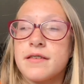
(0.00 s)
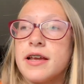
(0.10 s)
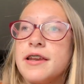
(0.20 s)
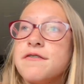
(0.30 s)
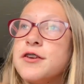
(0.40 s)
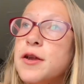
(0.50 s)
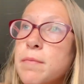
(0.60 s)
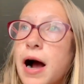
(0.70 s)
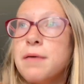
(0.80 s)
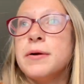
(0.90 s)
And if you do
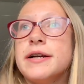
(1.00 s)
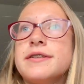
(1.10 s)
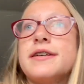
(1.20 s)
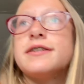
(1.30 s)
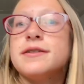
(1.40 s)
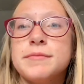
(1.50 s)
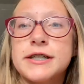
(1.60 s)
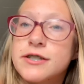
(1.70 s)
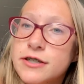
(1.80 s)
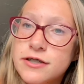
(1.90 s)
buy a bracelet, send me
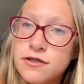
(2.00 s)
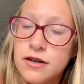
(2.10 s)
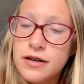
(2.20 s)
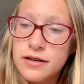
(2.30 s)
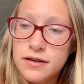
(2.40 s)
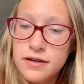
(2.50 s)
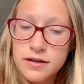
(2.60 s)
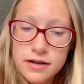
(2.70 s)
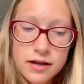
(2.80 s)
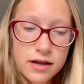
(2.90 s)
a screenshot
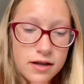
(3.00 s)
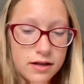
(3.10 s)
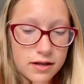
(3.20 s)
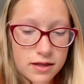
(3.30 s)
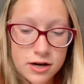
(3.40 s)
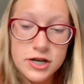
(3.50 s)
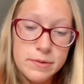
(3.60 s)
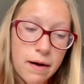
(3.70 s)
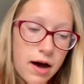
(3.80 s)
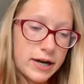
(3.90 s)
that
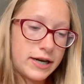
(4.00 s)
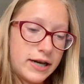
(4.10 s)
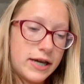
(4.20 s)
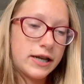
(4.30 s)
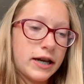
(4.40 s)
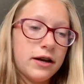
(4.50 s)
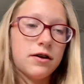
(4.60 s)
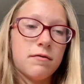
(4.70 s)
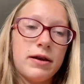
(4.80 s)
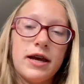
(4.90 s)
you bought it and send it
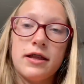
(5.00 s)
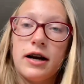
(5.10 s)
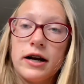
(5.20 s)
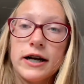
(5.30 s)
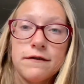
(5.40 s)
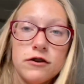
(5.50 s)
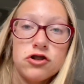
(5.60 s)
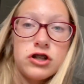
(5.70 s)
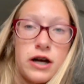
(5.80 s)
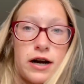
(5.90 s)
to me and then I'll give you a
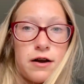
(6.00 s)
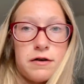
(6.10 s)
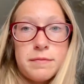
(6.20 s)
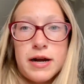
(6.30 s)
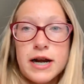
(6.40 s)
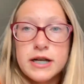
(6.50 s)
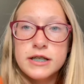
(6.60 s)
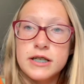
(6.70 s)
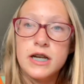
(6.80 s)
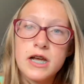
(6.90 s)
shout out in my
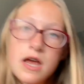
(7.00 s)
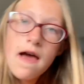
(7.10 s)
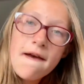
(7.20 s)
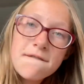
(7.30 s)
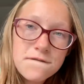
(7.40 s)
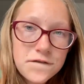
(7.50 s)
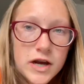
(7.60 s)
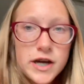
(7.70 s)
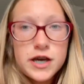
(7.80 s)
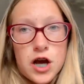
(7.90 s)
next
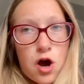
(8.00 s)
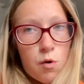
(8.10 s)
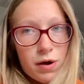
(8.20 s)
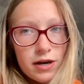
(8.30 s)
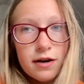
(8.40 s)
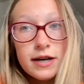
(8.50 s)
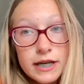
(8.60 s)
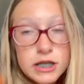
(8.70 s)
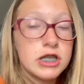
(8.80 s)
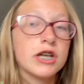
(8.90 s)
video and on
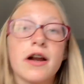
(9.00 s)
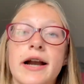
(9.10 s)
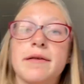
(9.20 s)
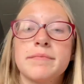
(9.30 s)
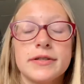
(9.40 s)
Instagram.